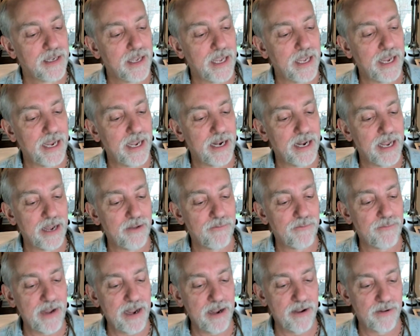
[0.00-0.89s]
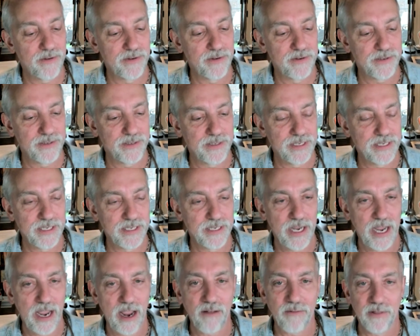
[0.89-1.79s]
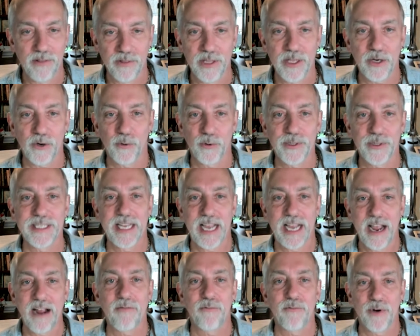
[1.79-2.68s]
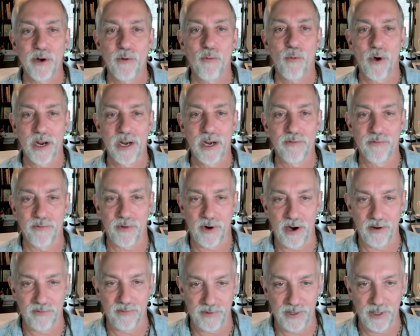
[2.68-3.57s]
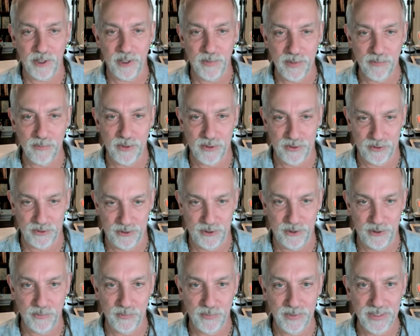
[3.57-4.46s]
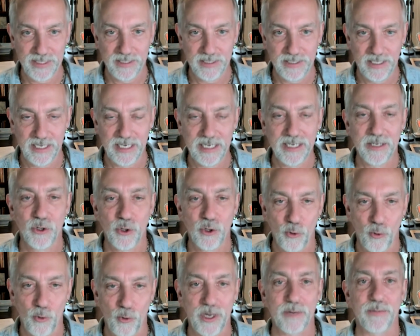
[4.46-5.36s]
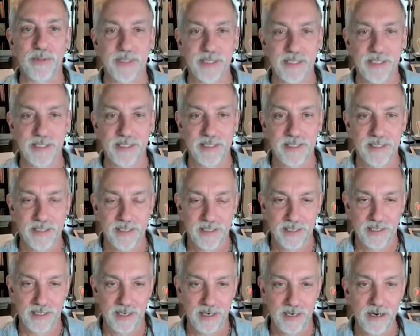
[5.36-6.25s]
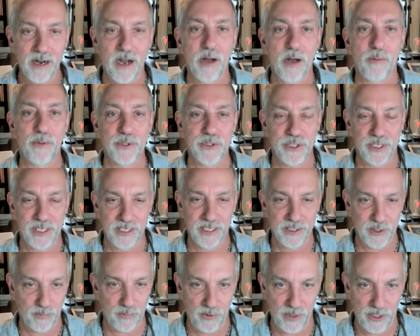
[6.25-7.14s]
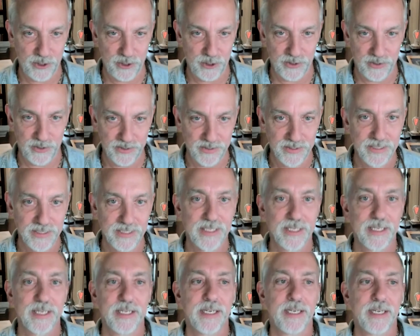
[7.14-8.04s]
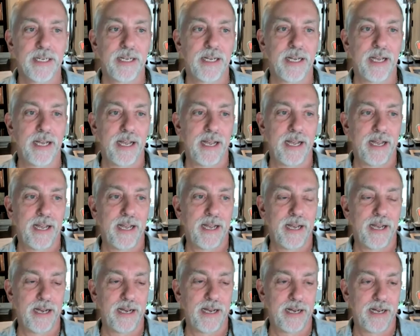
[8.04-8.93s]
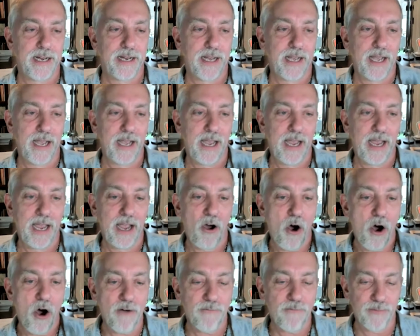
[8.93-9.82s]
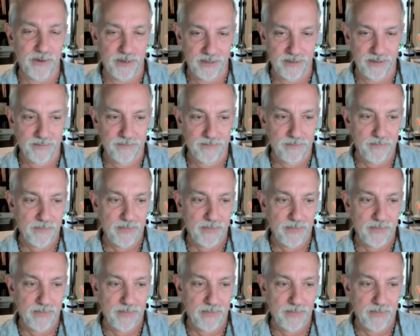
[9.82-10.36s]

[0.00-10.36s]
and have found it, literally every one of our fellow members to be incredibly accomplished and inspirational. Uh, often,